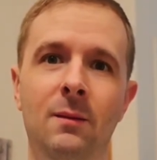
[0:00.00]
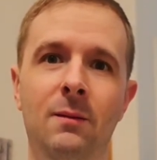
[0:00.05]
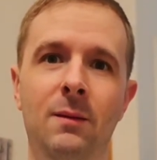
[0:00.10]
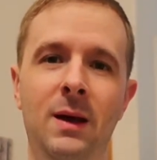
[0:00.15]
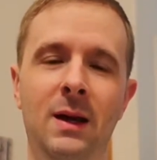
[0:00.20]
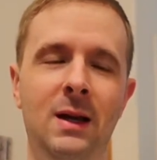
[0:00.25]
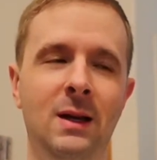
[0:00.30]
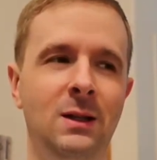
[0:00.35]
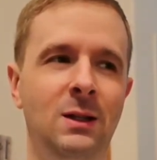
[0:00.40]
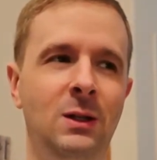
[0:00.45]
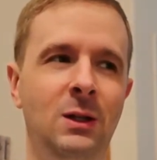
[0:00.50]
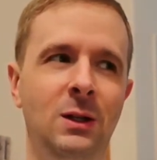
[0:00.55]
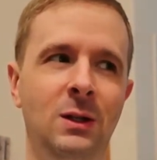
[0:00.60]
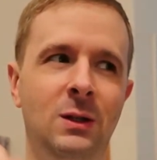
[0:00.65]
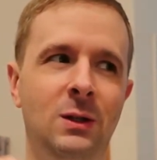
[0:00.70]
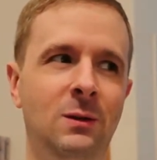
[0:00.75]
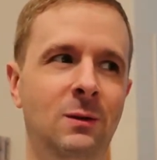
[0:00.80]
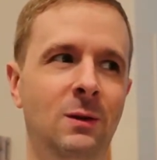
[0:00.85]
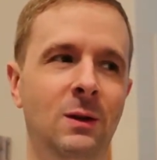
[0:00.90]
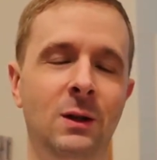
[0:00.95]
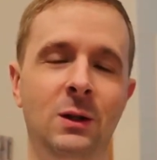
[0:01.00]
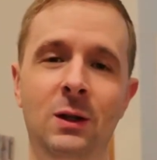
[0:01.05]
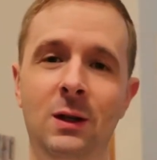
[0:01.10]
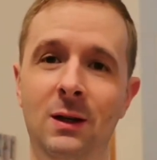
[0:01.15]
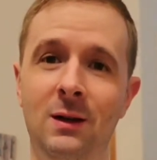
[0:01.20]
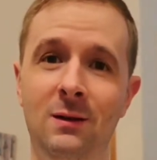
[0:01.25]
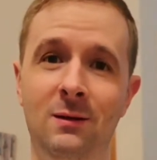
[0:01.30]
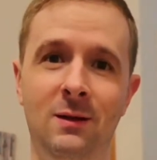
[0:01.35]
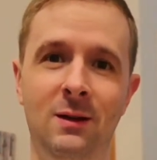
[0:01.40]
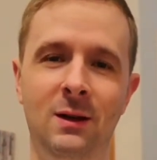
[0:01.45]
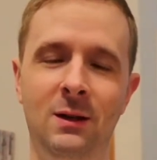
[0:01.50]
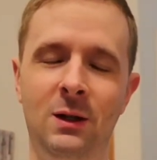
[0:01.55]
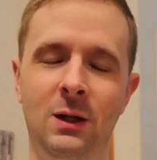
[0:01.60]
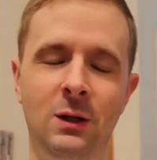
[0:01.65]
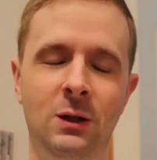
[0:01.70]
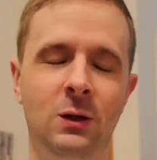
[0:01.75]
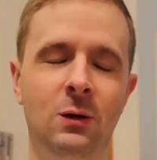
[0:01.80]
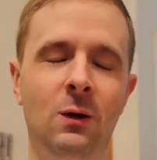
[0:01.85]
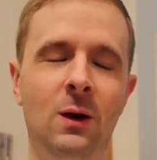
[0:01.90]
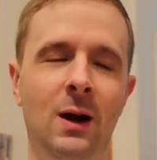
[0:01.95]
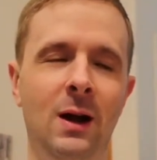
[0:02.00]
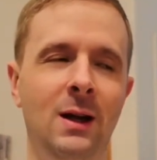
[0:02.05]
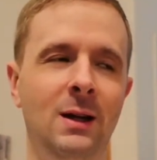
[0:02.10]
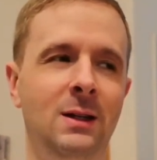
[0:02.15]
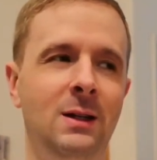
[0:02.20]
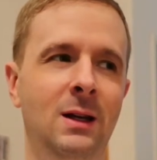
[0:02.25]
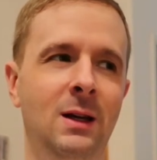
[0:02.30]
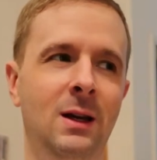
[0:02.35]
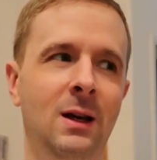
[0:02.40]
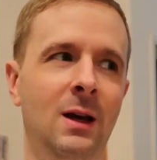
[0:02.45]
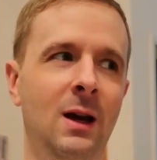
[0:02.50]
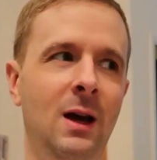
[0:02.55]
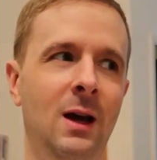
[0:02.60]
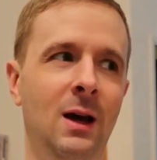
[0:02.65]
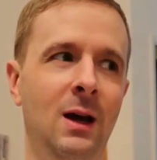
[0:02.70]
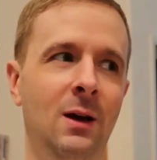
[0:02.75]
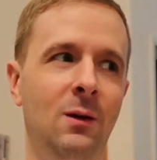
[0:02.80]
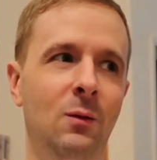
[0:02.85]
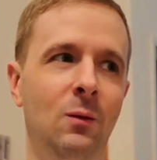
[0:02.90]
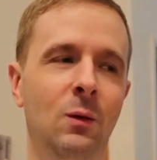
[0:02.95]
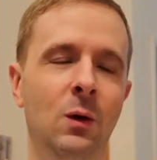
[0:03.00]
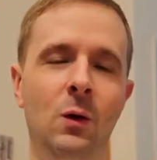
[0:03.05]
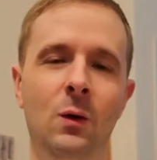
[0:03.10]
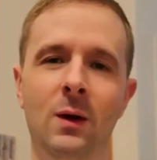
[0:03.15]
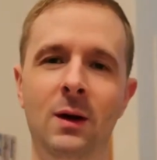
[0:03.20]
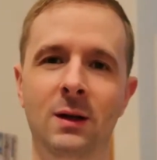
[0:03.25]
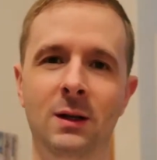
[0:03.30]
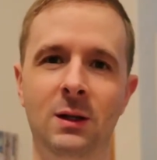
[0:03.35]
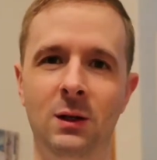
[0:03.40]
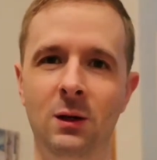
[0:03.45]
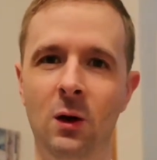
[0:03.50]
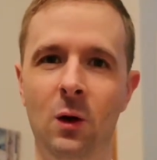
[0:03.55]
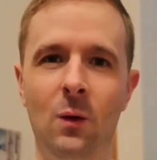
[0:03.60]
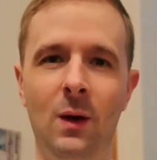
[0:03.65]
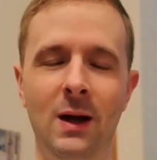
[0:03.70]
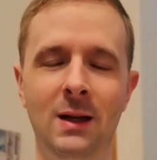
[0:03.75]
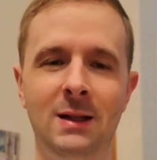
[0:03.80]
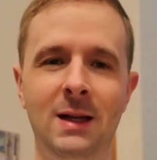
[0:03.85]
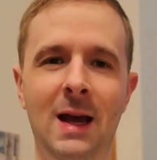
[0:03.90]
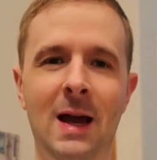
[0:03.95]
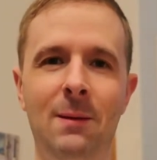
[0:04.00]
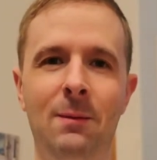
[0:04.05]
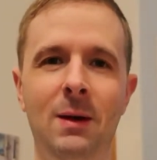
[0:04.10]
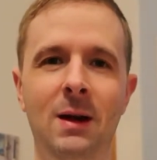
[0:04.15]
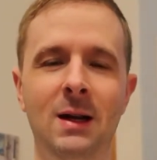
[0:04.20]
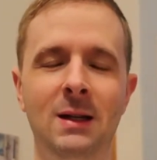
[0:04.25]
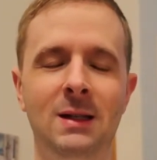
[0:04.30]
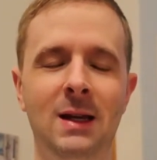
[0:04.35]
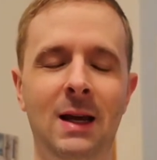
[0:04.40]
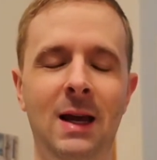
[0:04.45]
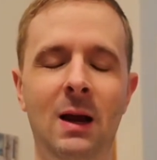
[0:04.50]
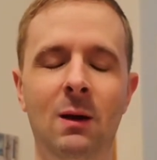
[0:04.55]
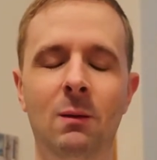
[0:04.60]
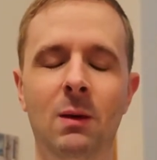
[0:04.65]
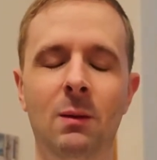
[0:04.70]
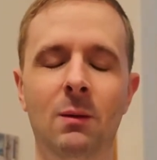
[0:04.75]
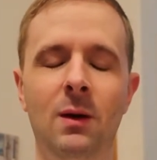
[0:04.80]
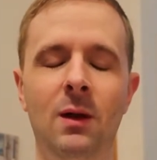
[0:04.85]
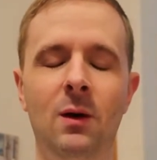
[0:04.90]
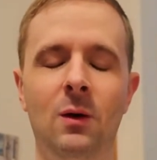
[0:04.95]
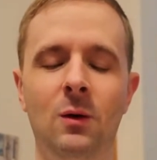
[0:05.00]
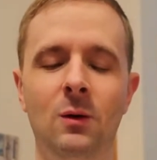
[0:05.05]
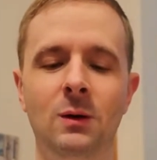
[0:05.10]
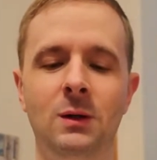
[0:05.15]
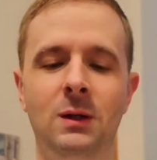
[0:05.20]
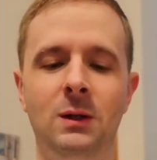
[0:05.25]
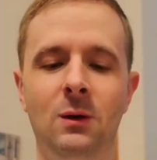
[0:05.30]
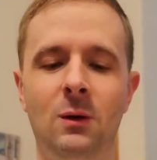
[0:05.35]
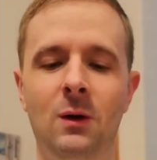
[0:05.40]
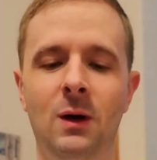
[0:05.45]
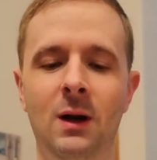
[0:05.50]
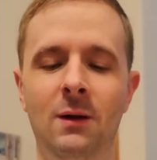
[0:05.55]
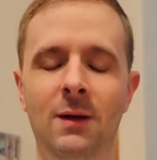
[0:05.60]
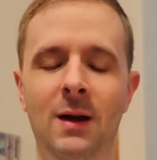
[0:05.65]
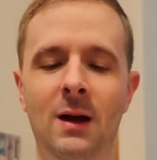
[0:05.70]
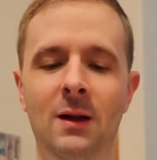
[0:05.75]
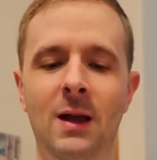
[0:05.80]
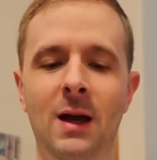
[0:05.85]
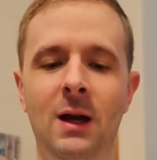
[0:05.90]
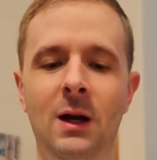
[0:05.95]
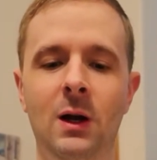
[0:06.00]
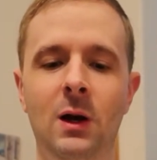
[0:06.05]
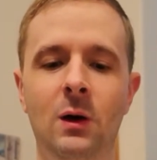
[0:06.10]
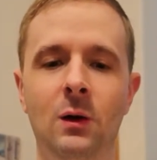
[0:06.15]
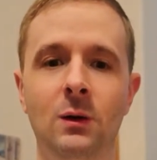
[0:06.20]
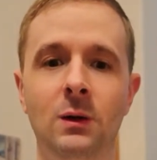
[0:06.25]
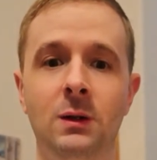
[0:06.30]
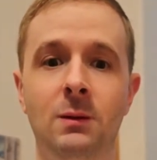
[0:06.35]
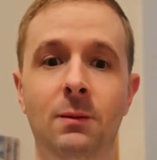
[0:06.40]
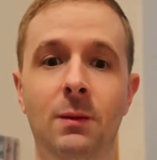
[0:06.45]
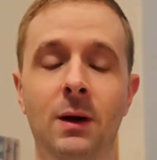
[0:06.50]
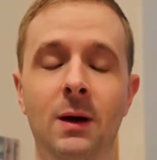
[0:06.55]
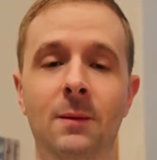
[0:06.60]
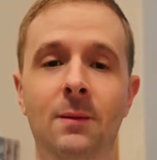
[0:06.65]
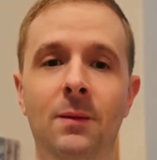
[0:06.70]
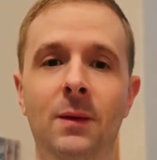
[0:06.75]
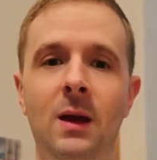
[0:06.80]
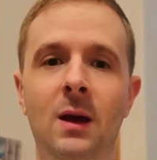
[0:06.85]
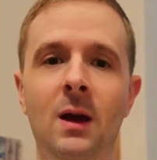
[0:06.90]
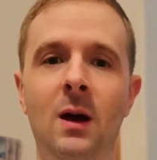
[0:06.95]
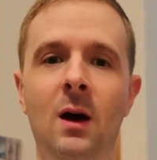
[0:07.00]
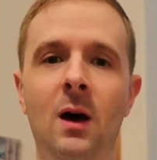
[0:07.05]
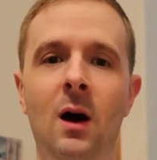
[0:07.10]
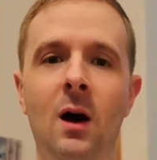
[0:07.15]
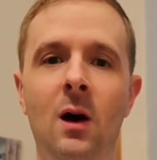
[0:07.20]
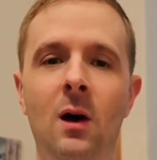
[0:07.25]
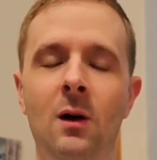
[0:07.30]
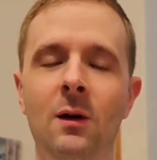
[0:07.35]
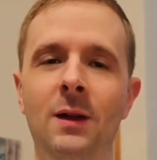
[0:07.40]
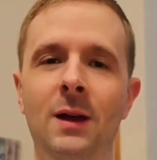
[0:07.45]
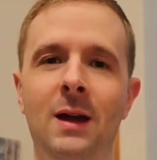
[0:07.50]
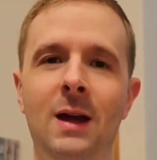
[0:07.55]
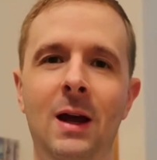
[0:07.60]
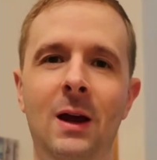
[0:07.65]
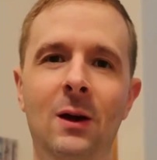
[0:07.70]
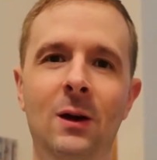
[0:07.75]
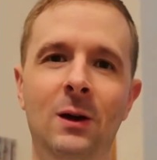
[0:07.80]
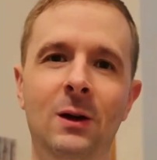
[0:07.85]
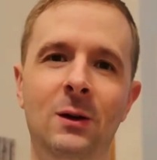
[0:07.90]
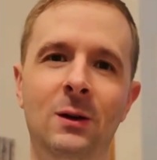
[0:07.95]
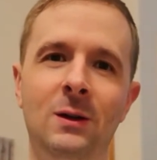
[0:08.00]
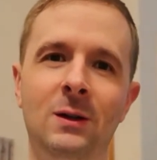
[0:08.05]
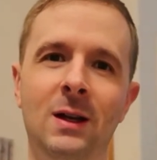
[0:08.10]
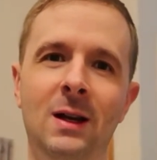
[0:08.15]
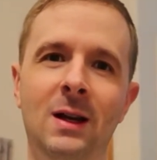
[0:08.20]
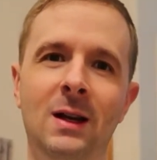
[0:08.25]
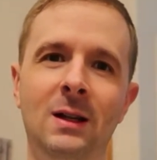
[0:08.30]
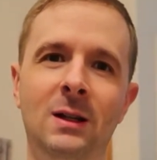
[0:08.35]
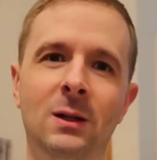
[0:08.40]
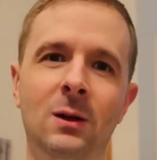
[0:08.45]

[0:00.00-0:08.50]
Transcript: because she's she's she's trying to uh, ruin Snow White's happiness. I can't remember the whole story of how that goes, but all the characters in it.